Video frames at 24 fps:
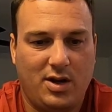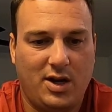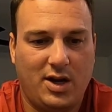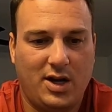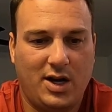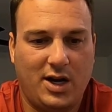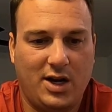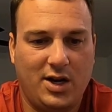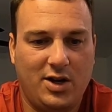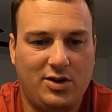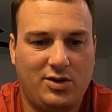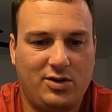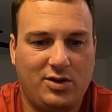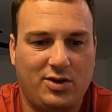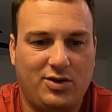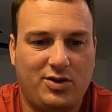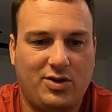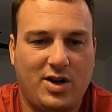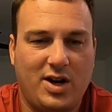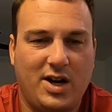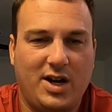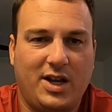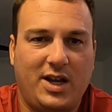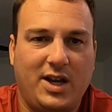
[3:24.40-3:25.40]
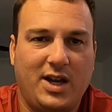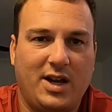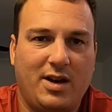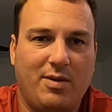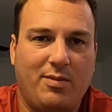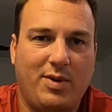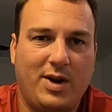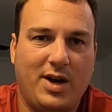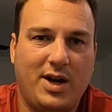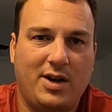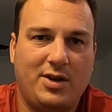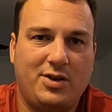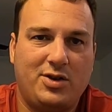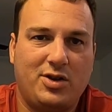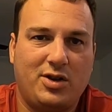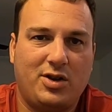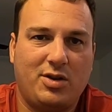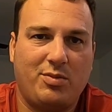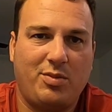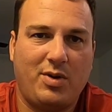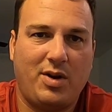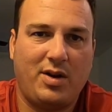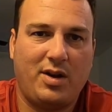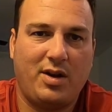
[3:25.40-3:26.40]
And I usually try to get you
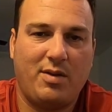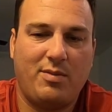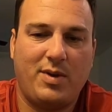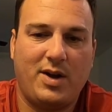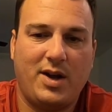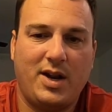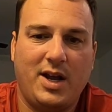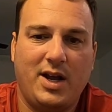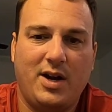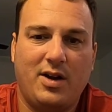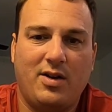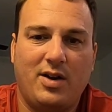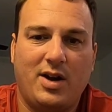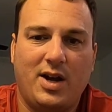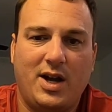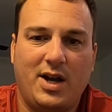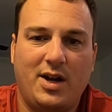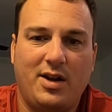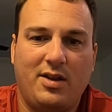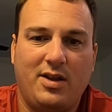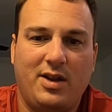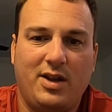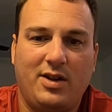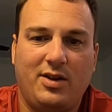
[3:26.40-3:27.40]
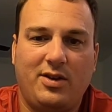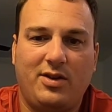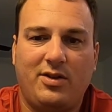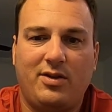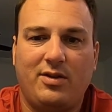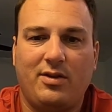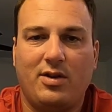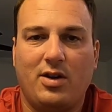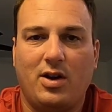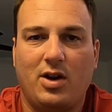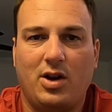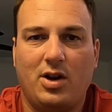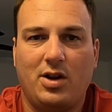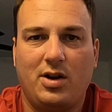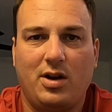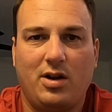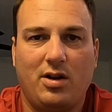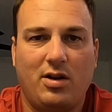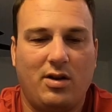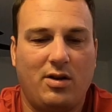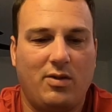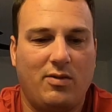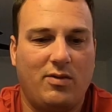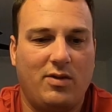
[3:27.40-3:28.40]
can probably get about 8 or 9 of these on
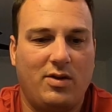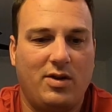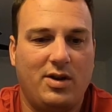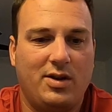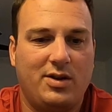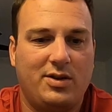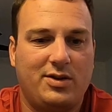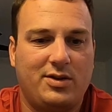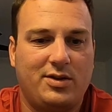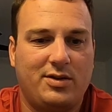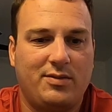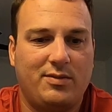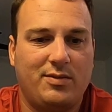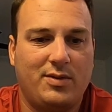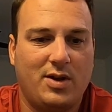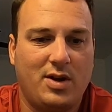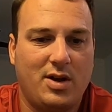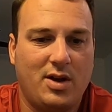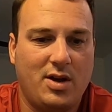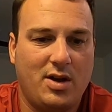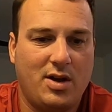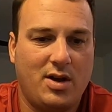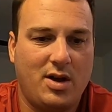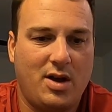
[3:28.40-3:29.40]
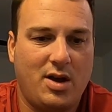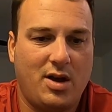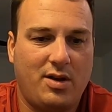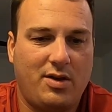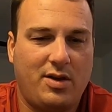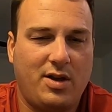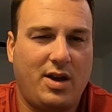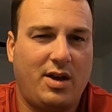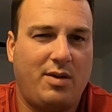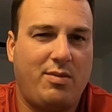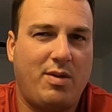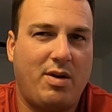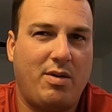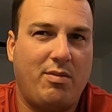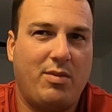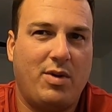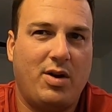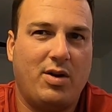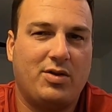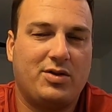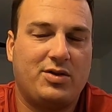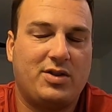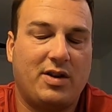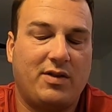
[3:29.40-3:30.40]
here at once. I think my
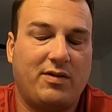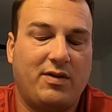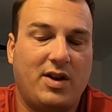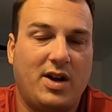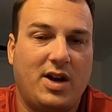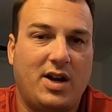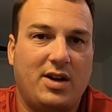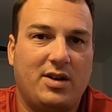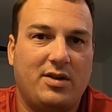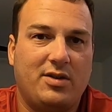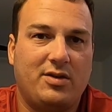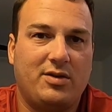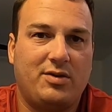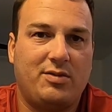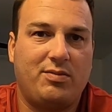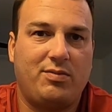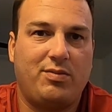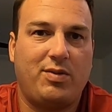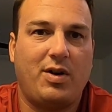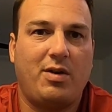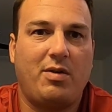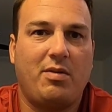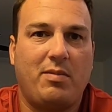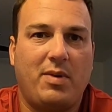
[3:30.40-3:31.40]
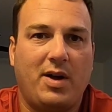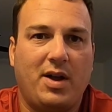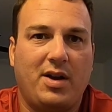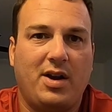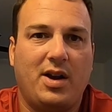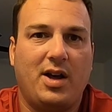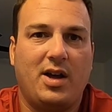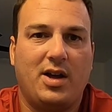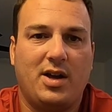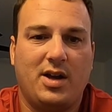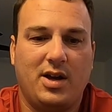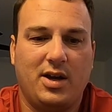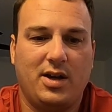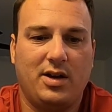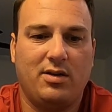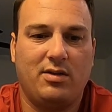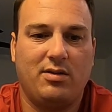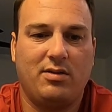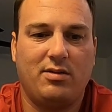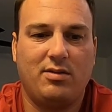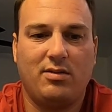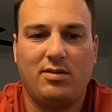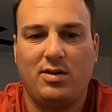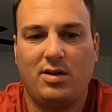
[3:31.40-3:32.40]
most I've gotten is probably about
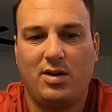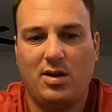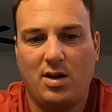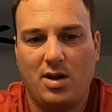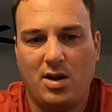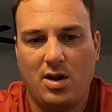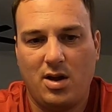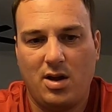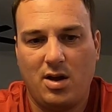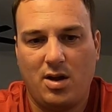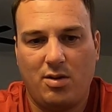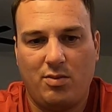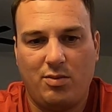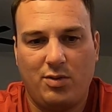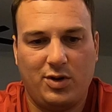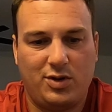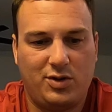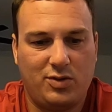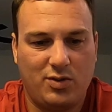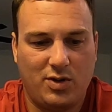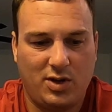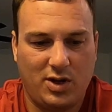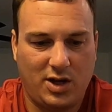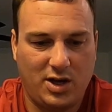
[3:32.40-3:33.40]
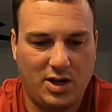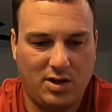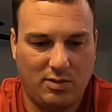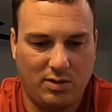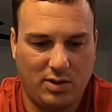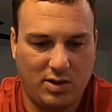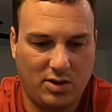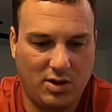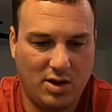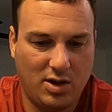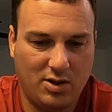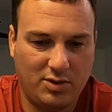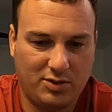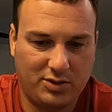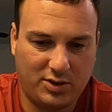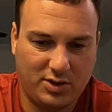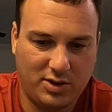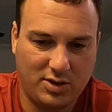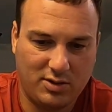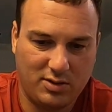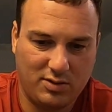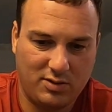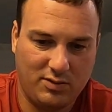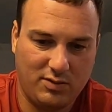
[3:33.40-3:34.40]
9. But you want to get them close
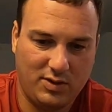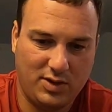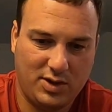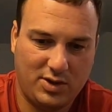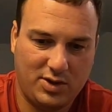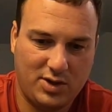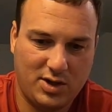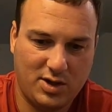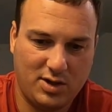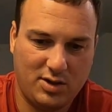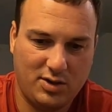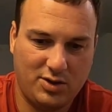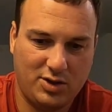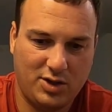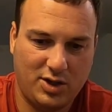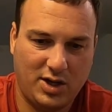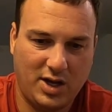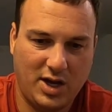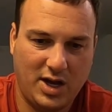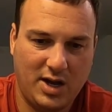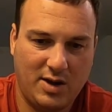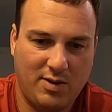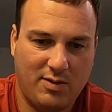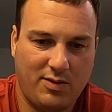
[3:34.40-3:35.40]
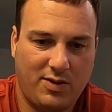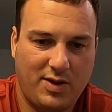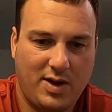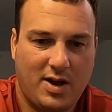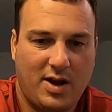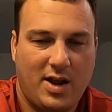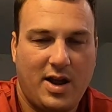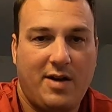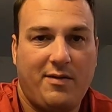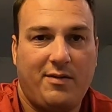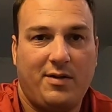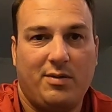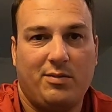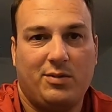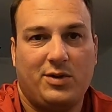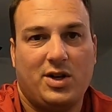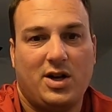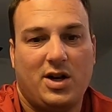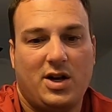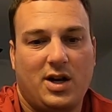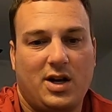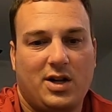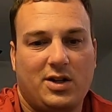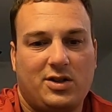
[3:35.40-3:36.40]
to each other as you can without having them
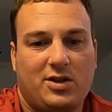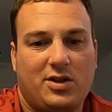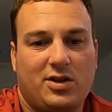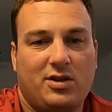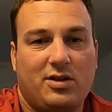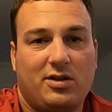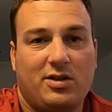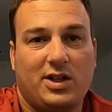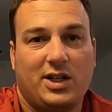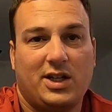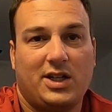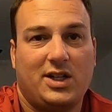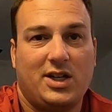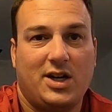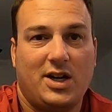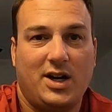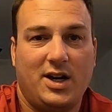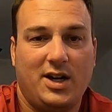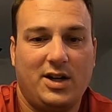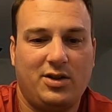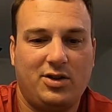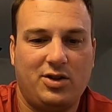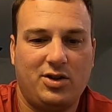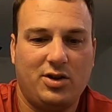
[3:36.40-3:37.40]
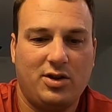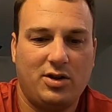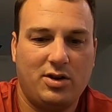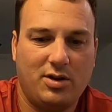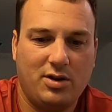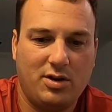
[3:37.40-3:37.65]
touch, because if they touch,